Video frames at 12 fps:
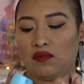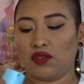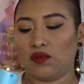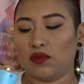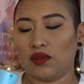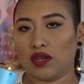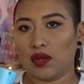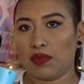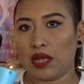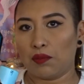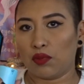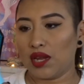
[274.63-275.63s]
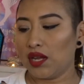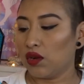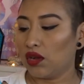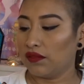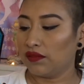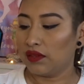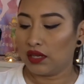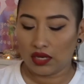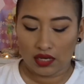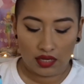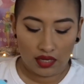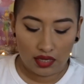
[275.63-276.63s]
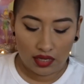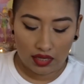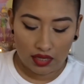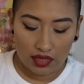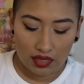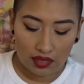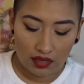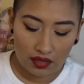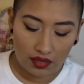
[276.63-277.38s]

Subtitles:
which we're gonna pop right off. And